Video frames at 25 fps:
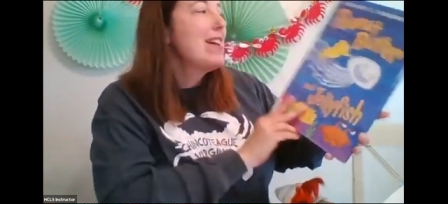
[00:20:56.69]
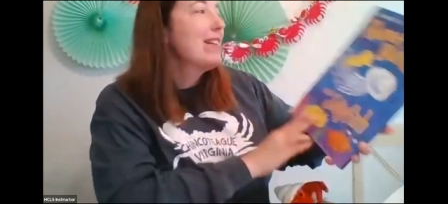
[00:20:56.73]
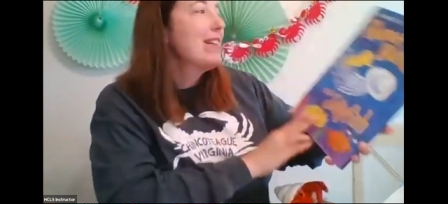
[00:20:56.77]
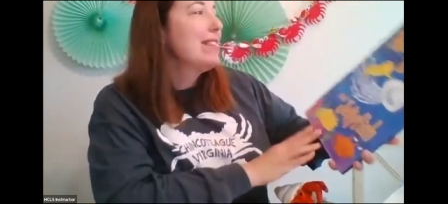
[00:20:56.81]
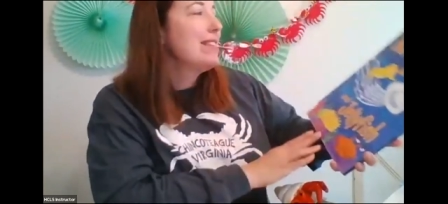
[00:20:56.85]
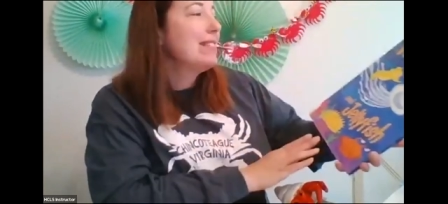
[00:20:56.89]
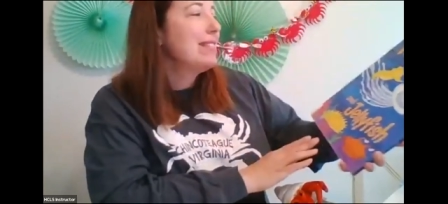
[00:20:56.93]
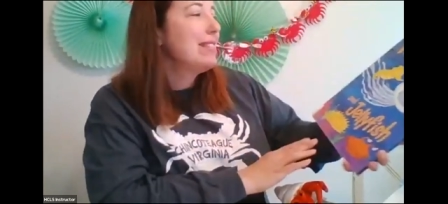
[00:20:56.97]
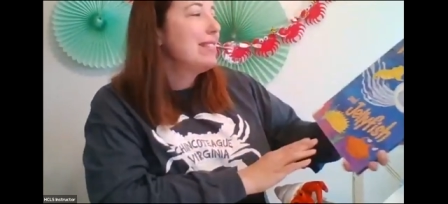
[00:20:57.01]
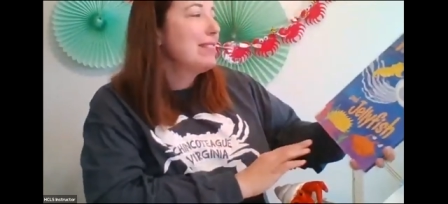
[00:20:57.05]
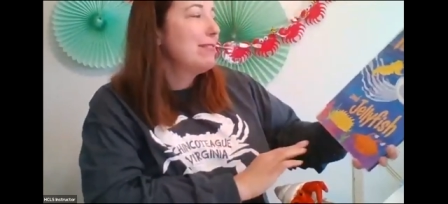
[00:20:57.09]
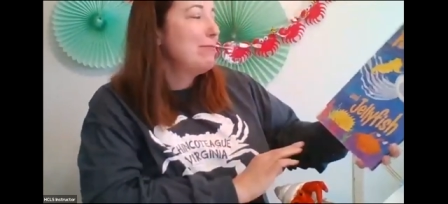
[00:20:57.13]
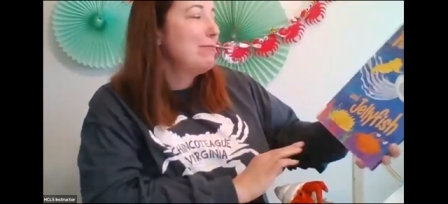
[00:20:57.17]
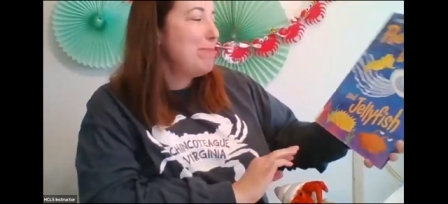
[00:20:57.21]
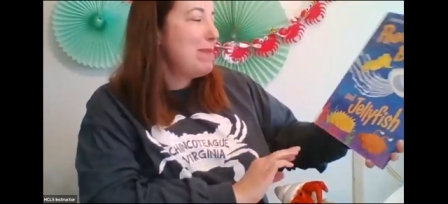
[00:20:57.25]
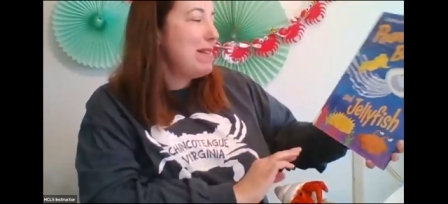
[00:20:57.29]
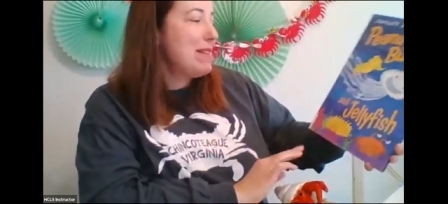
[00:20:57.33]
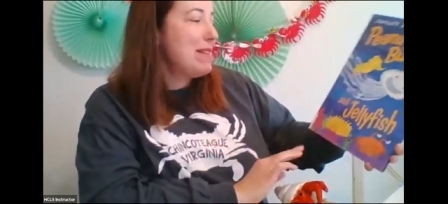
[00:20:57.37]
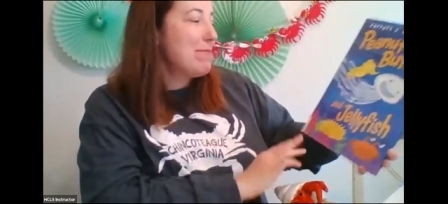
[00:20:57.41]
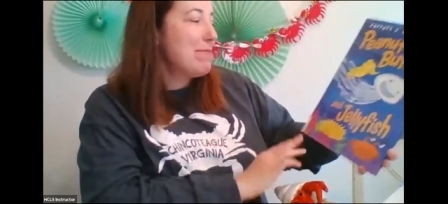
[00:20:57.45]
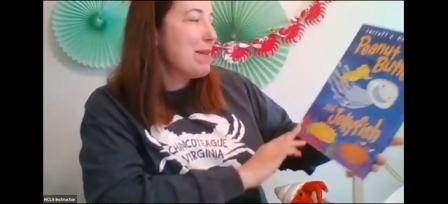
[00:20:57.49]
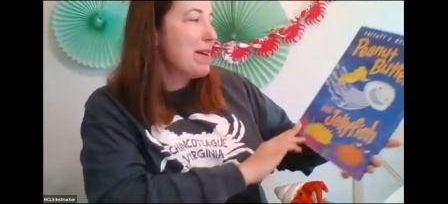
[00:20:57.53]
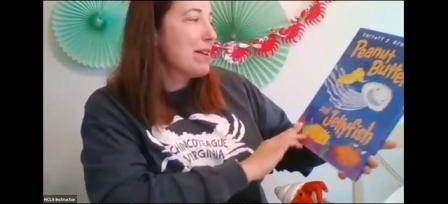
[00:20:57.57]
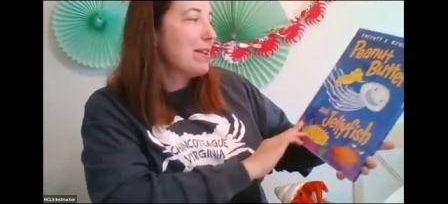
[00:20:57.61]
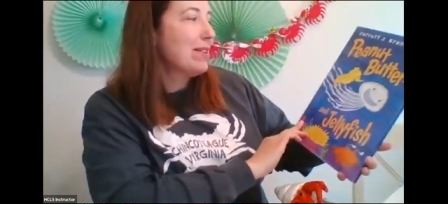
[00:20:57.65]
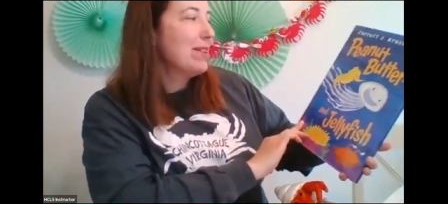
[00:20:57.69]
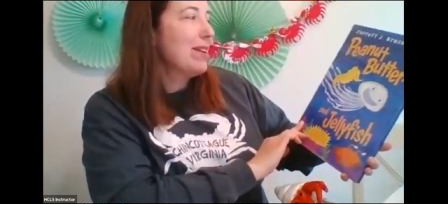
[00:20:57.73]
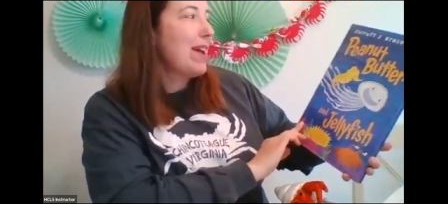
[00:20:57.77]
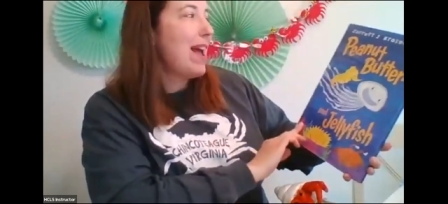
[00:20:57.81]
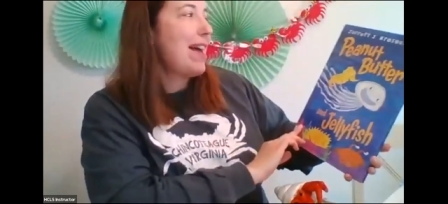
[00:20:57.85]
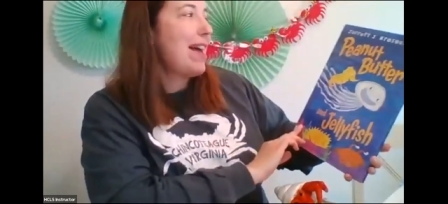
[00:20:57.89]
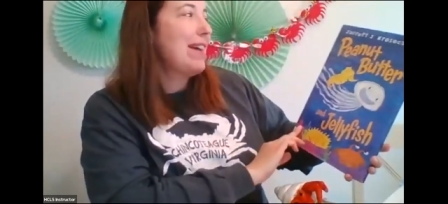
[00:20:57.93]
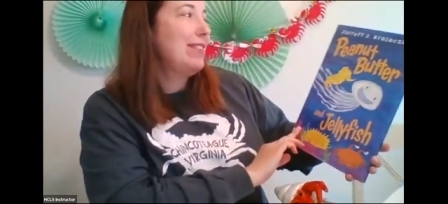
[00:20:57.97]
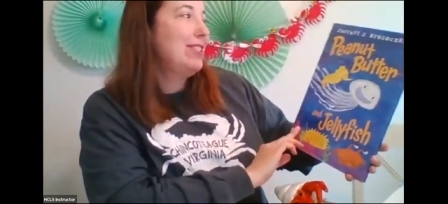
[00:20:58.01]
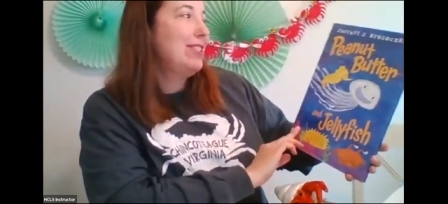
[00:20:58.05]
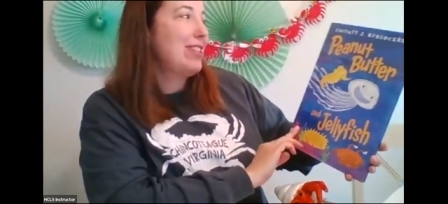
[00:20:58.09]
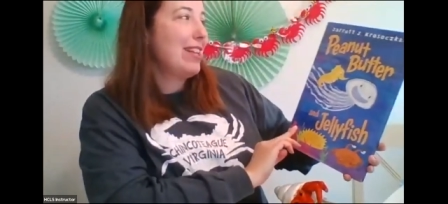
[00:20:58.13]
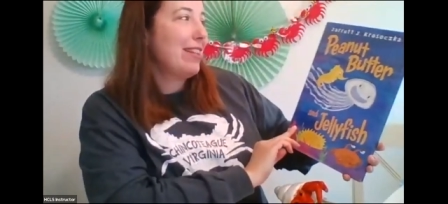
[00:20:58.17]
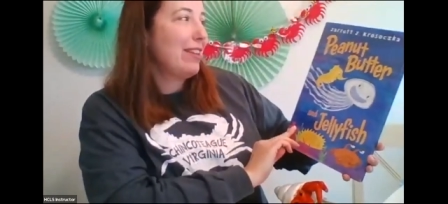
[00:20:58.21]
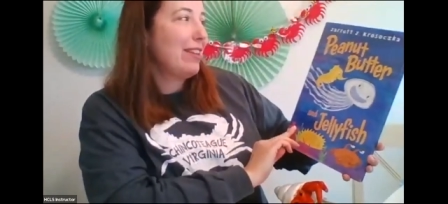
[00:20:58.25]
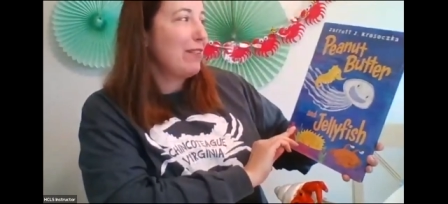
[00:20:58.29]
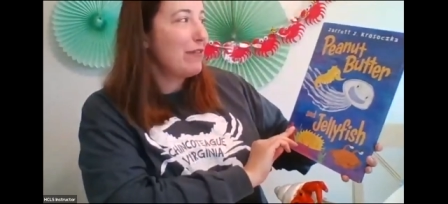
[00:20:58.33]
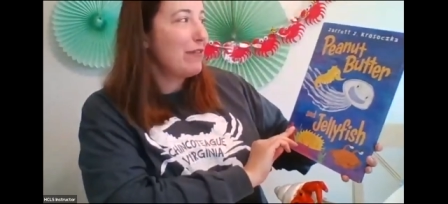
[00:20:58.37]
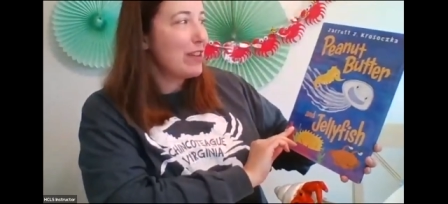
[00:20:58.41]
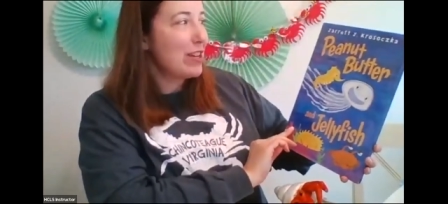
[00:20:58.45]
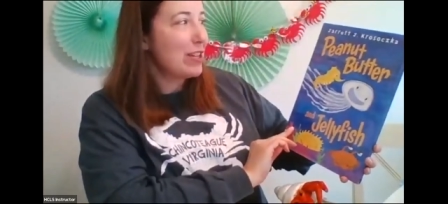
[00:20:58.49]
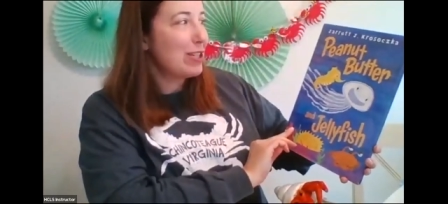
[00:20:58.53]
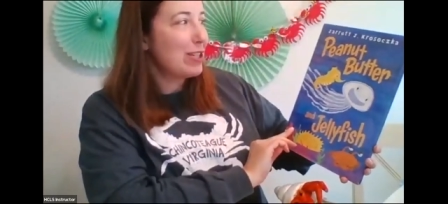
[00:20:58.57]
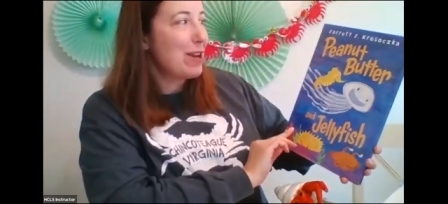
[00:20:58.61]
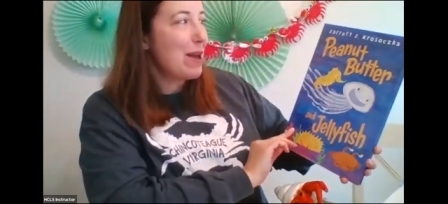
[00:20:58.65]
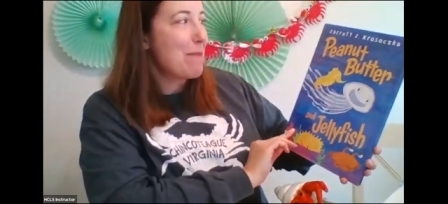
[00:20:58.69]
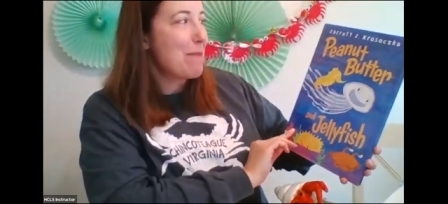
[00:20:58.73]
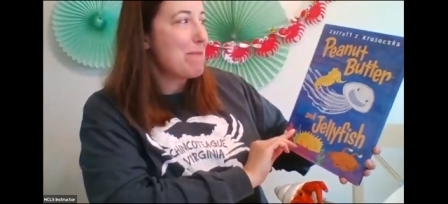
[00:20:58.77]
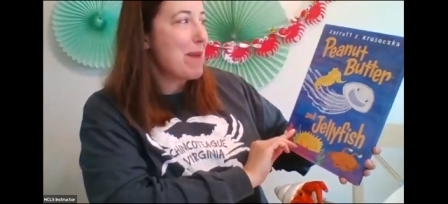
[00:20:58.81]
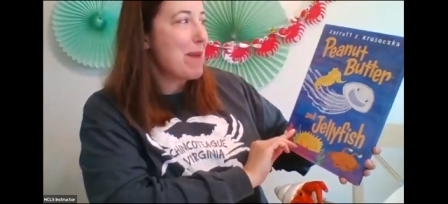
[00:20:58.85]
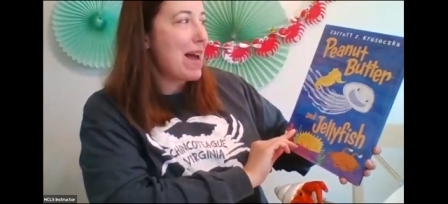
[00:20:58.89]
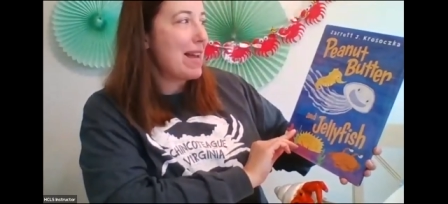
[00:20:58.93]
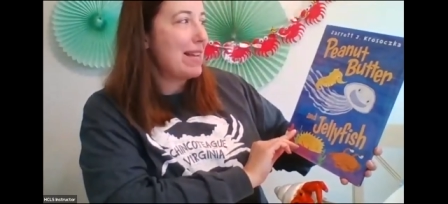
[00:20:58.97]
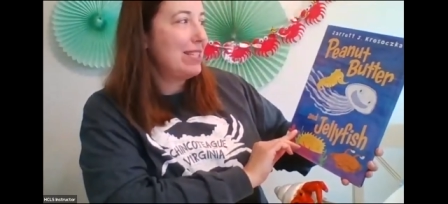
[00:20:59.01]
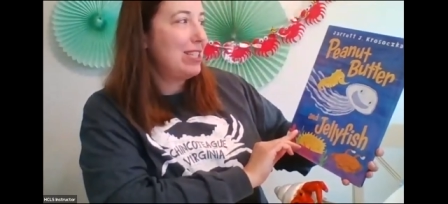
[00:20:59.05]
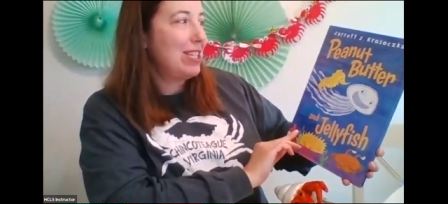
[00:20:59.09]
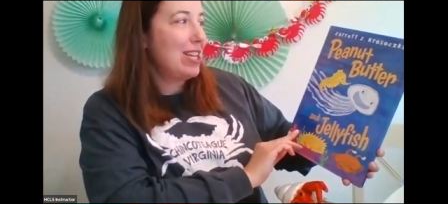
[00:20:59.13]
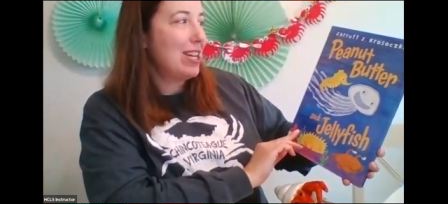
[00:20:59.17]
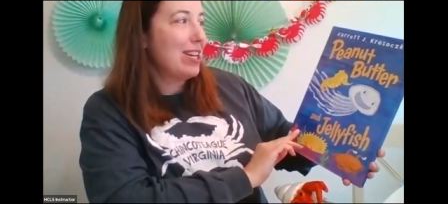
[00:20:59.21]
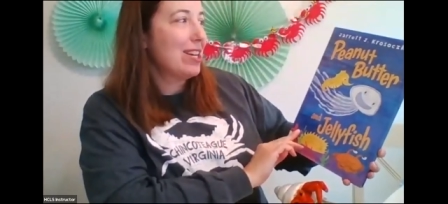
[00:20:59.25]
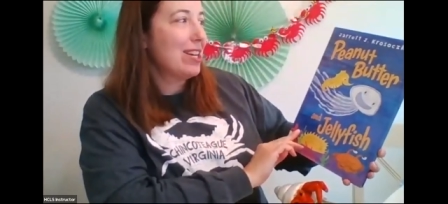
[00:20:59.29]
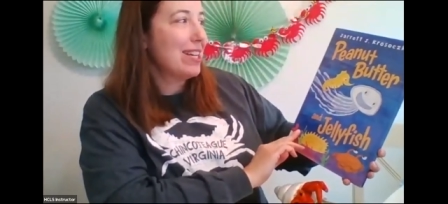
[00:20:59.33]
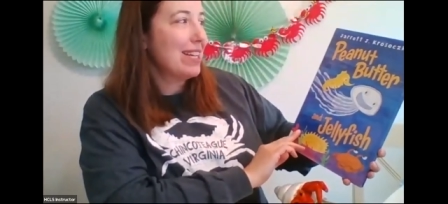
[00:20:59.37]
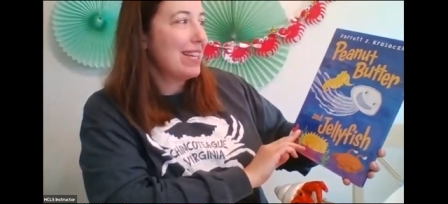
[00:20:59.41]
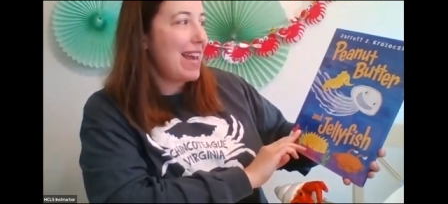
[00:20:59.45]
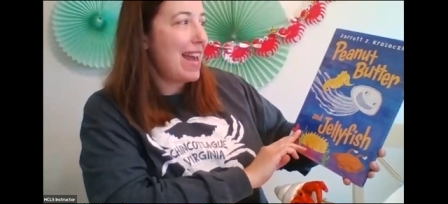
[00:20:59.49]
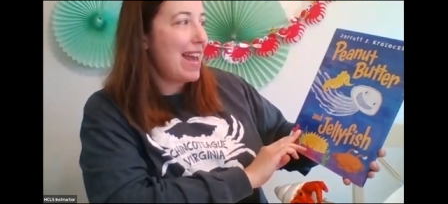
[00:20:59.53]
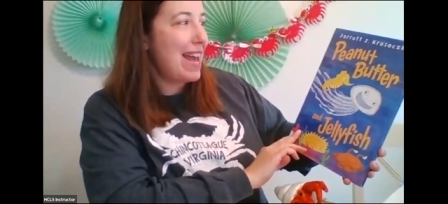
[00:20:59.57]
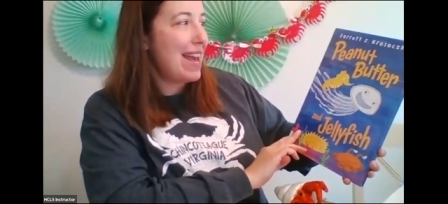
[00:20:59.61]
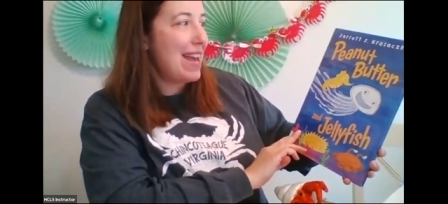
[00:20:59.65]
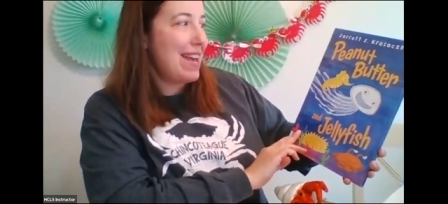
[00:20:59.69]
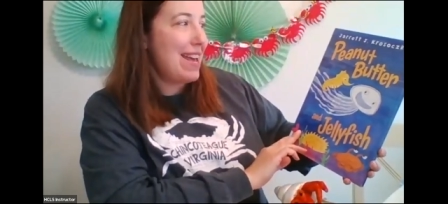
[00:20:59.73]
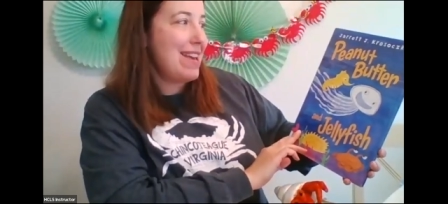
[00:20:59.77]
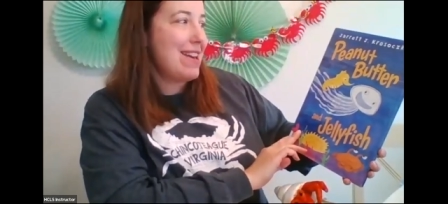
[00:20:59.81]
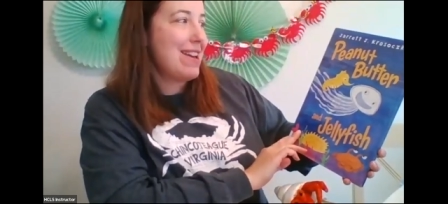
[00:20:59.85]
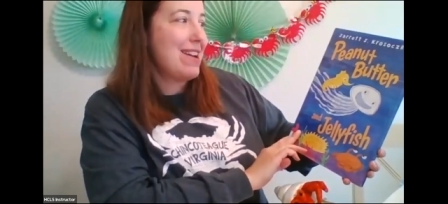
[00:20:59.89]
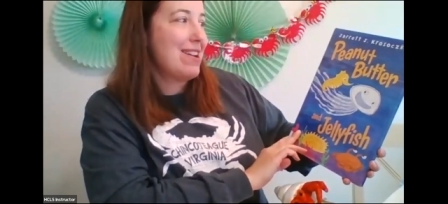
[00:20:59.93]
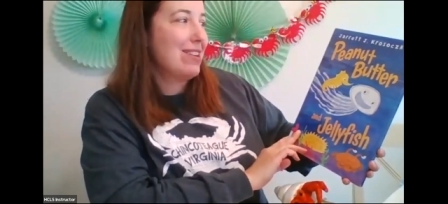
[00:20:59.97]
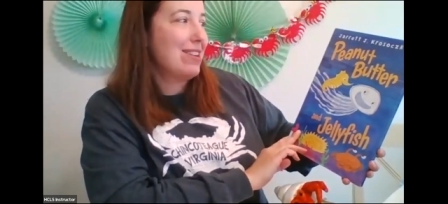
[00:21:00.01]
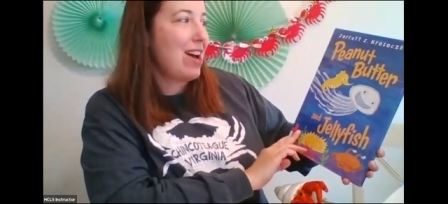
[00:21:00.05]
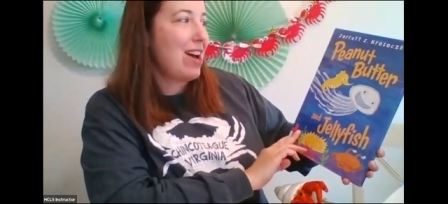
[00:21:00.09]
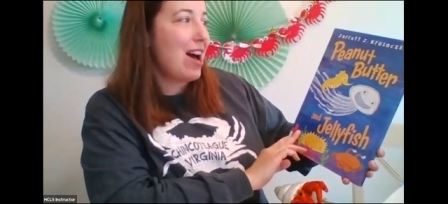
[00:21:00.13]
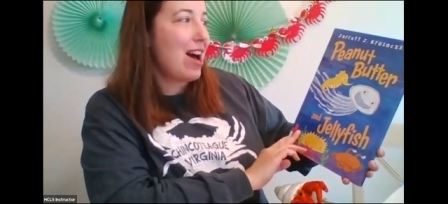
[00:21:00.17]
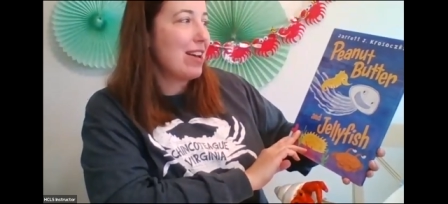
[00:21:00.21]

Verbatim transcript: This is Peanut Butter and Jellyfish by Jarrett K.